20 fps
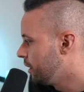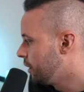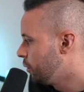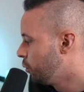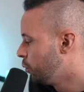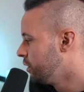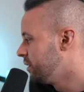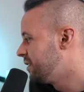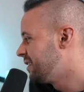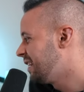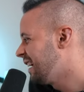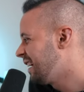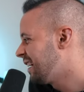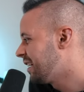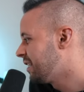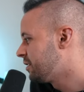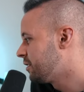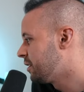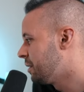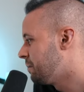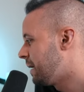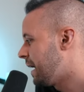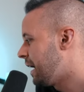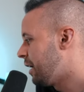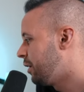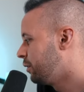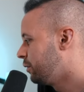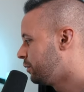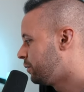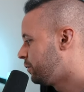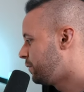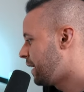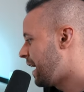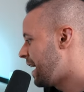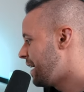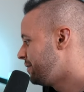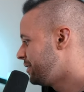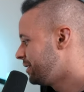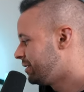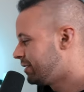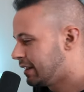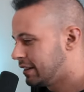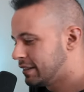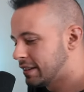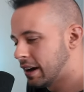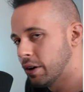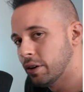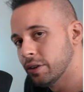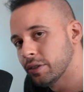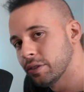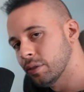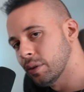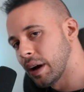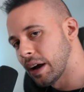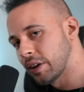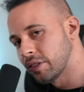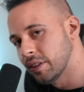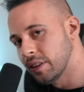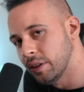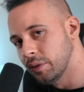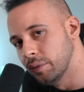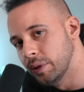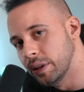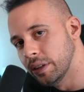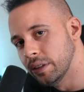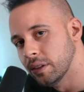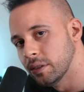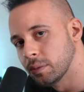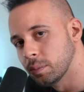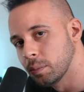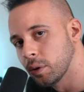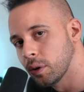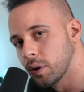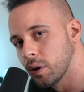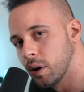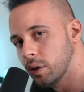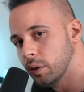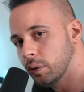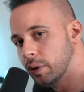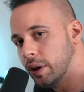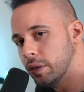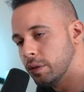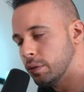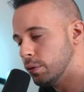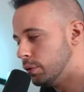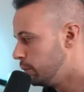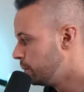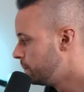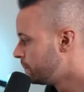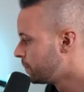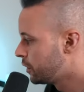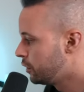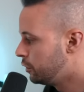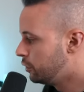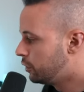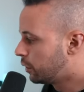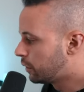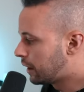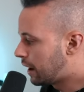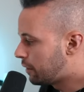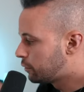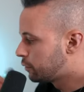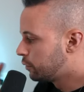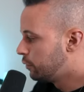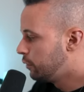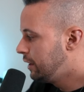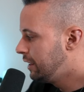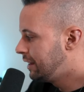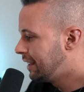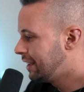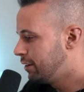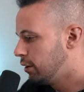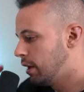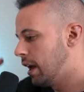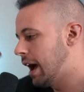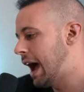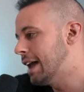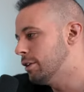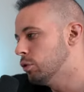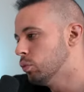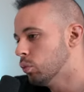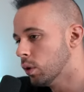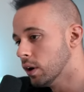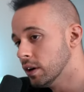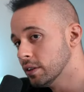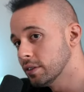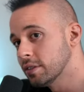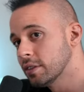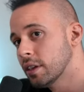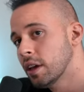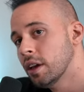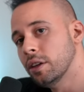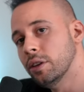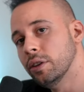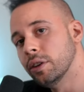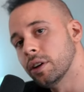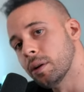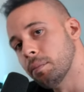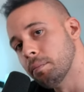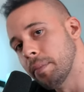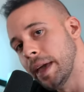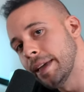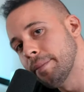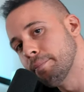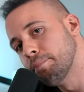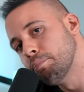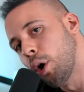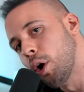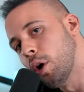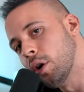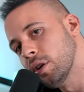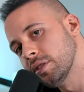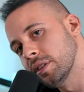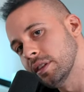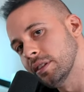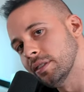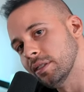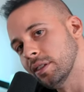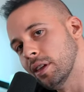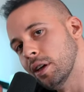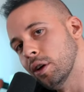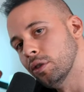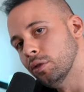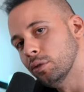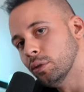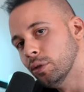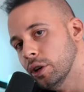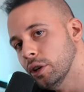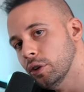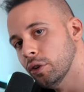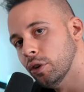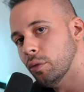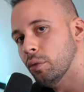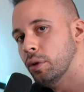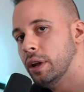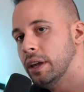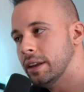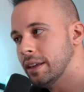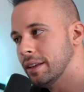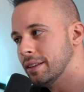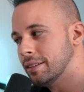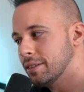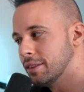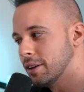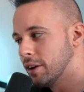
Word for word: It would take us about 5 to 6 hours to actually read this book all the way through. You don't have to read it at once. You can make pauses doing your reading.